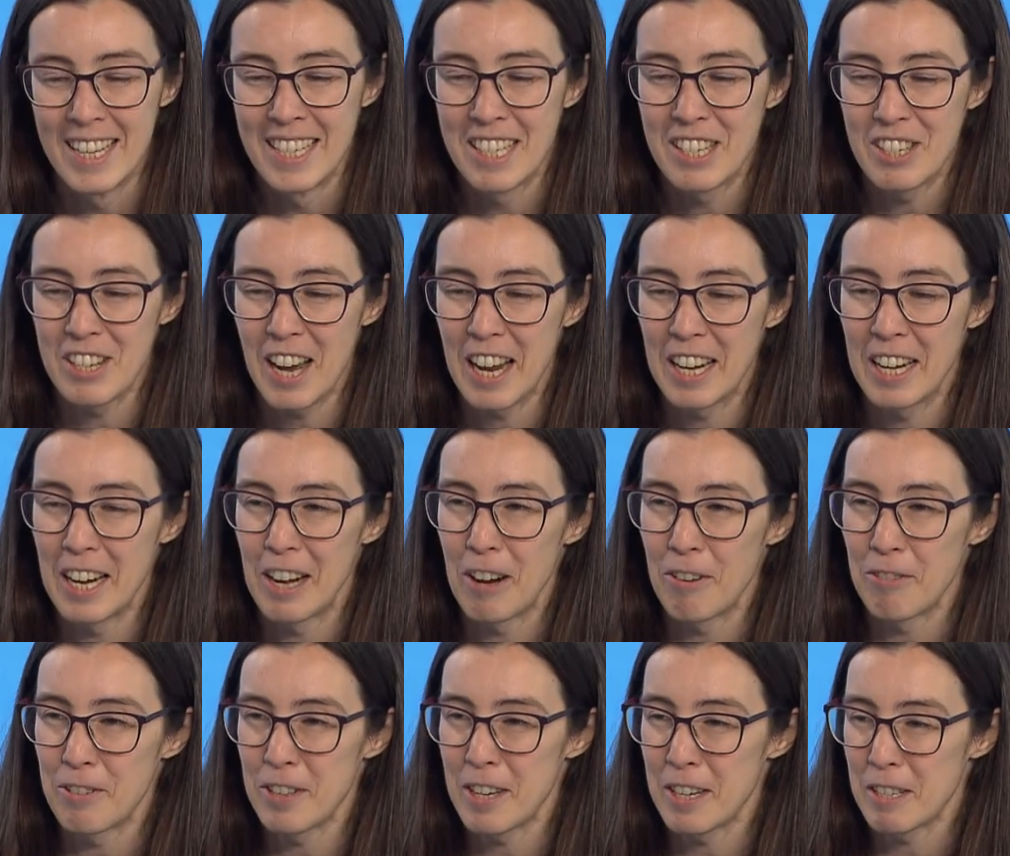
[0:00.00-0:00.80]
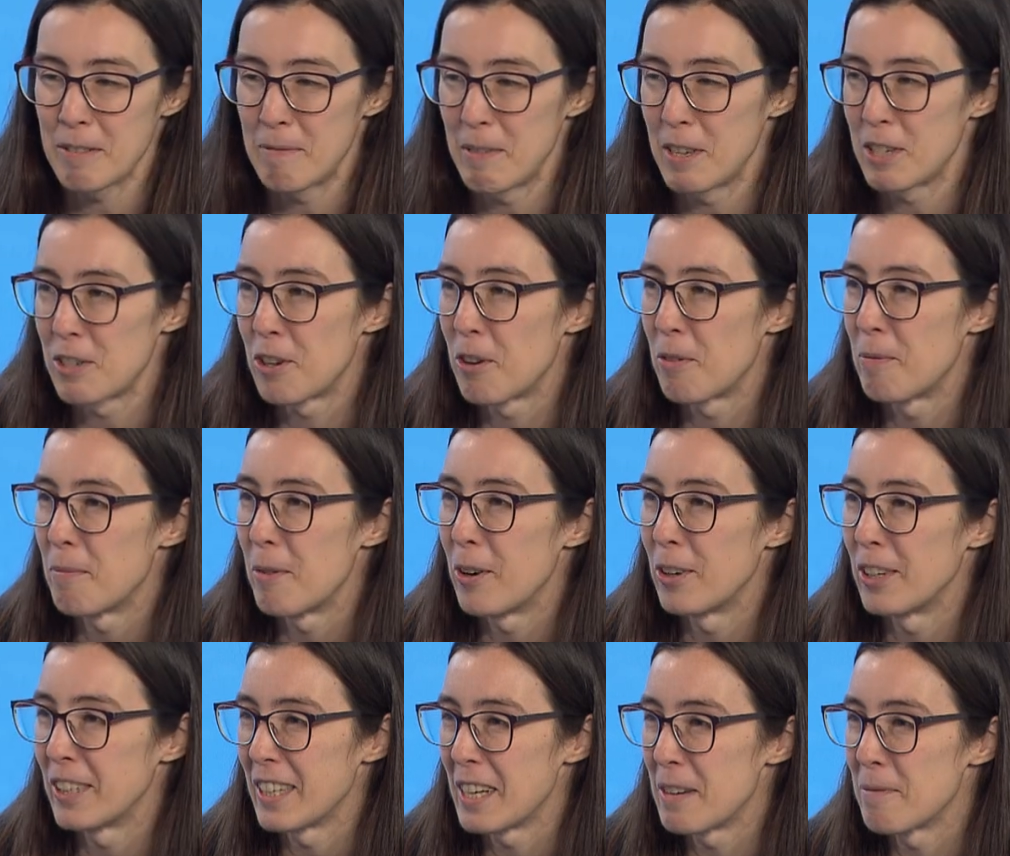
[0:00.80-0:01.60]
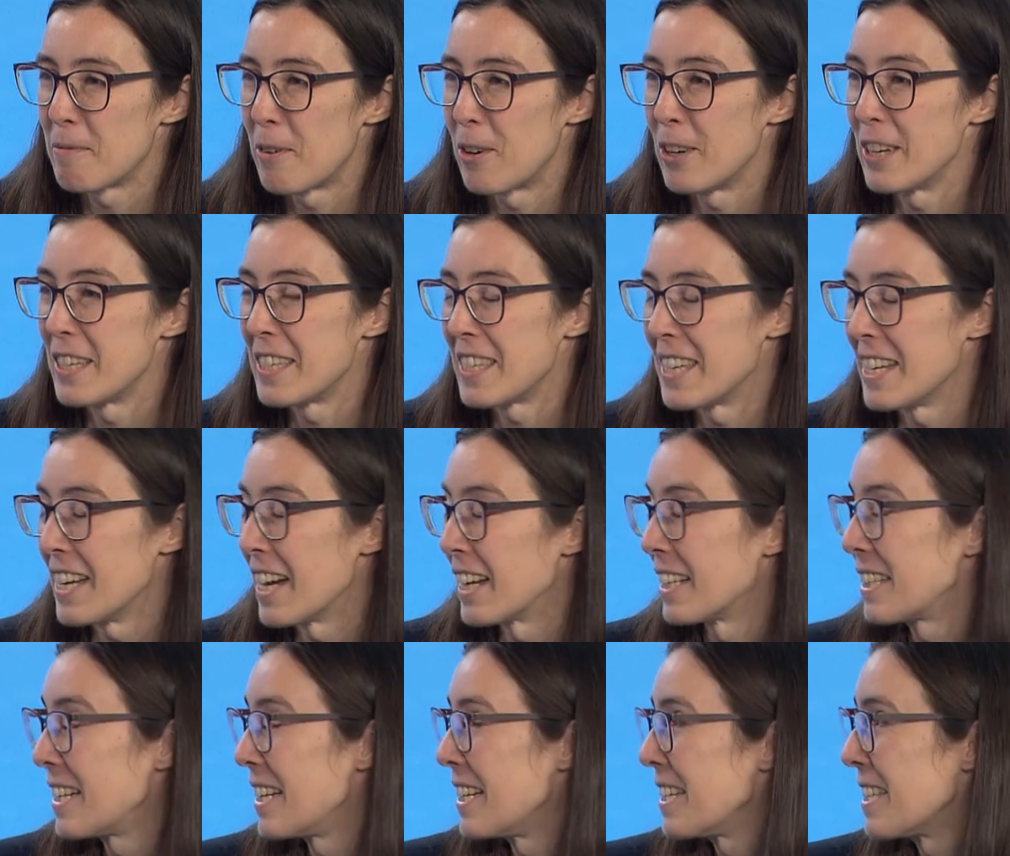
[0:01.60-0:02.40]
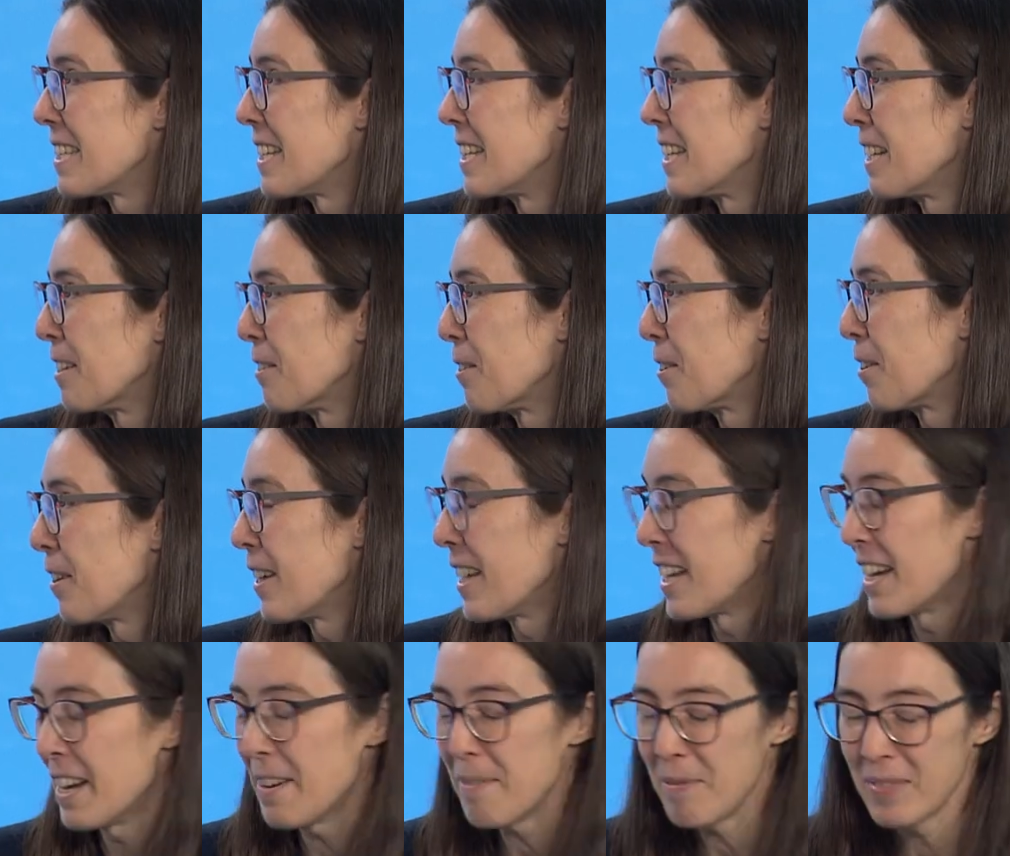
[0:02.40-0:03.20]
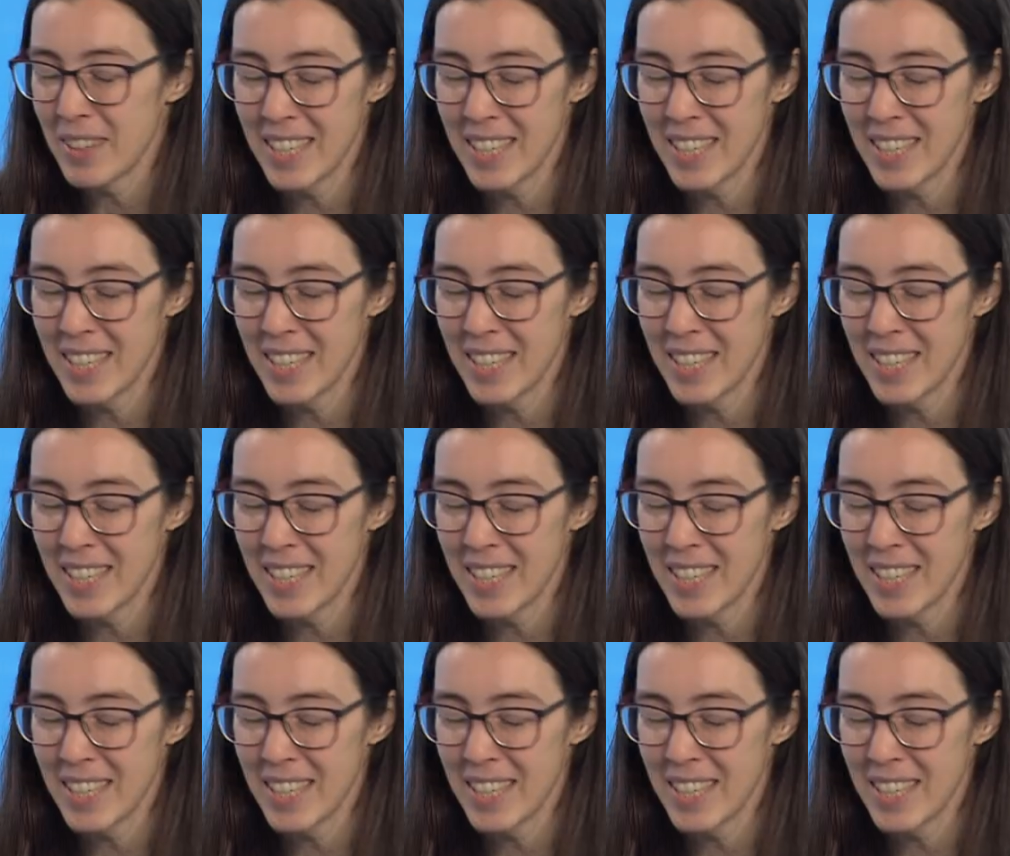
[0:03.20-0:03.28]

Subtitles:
channels of transmission of monetary policy, at least in the euro area.